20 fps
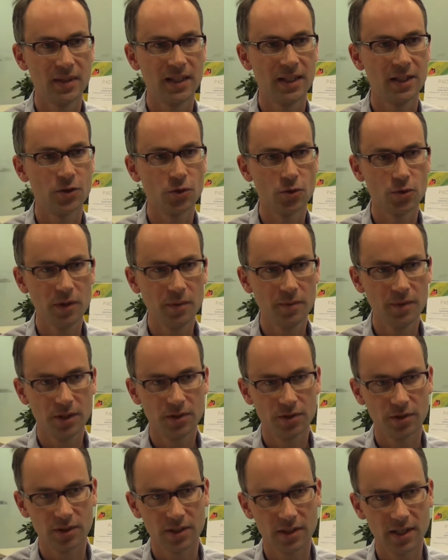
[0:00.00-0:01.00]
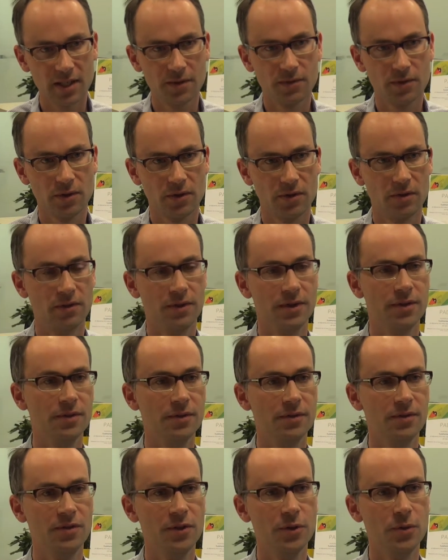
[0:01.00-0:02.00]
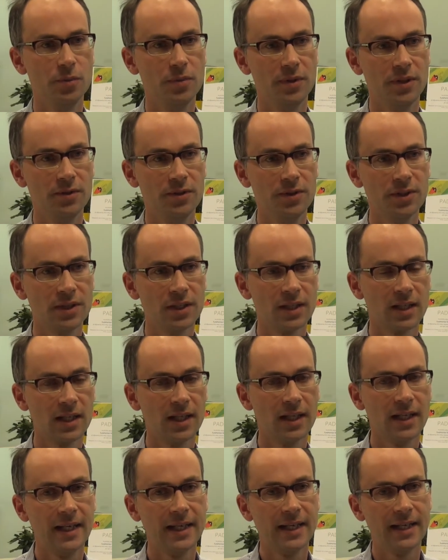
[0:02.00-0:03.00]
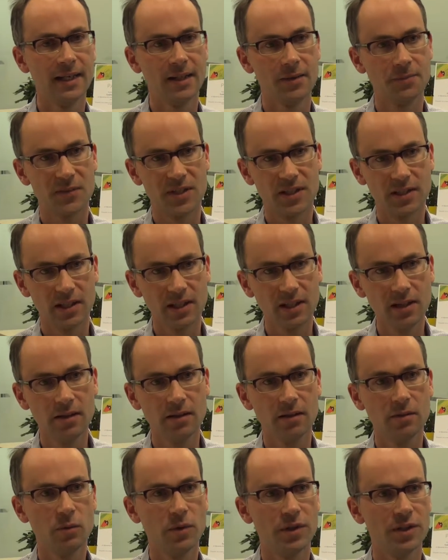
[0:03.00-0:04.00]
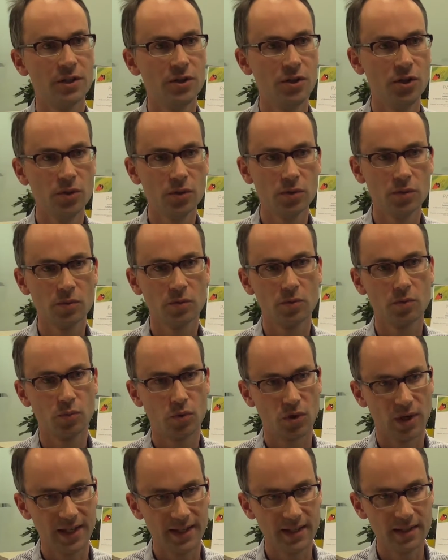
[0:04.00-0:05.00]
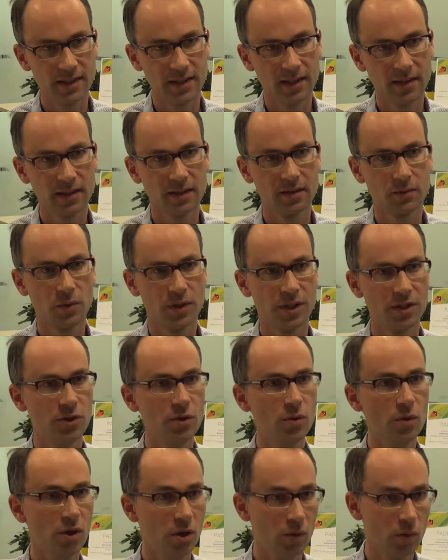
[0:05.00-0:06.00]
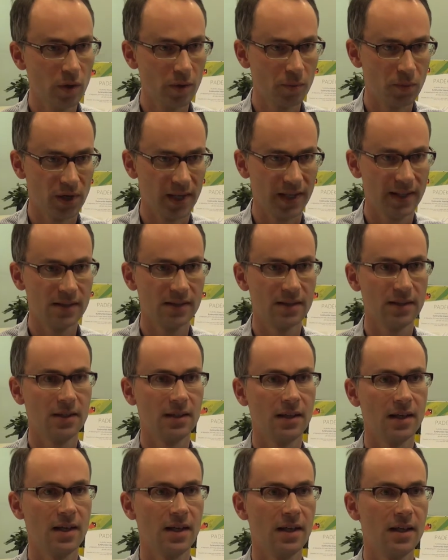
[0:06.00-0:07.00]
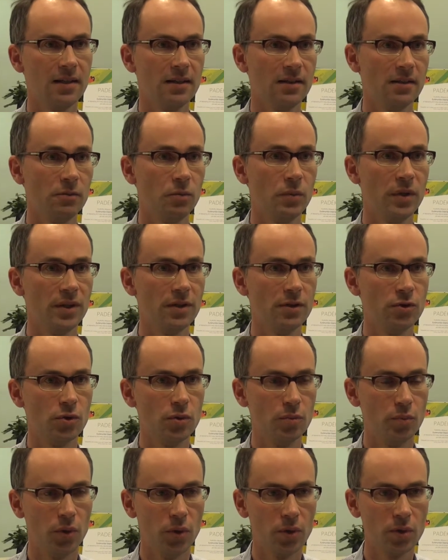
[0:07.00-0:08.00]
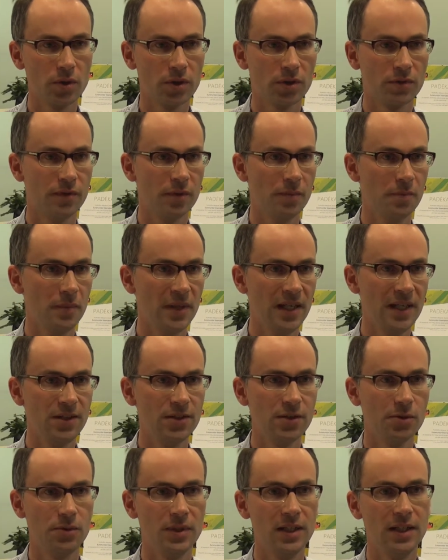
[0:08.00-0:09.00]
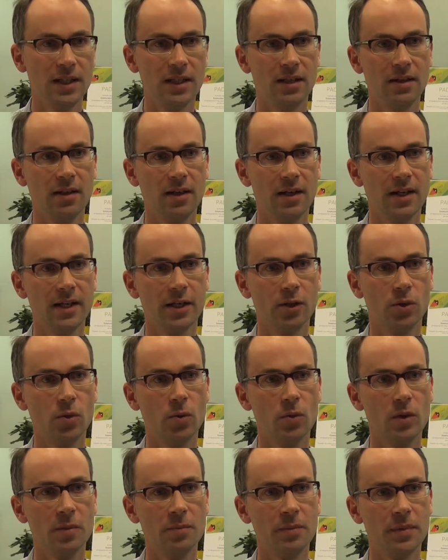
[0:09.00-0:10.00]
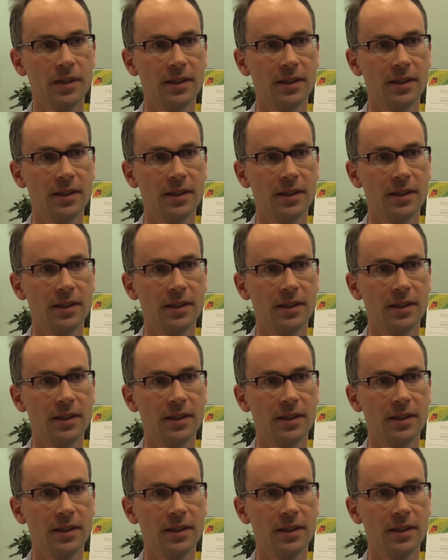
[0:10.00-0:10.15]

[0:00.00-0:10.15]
been extremely successful over the review period, still with a new pricing, with a new lower pricing, and with the support of a major retailer like Coop,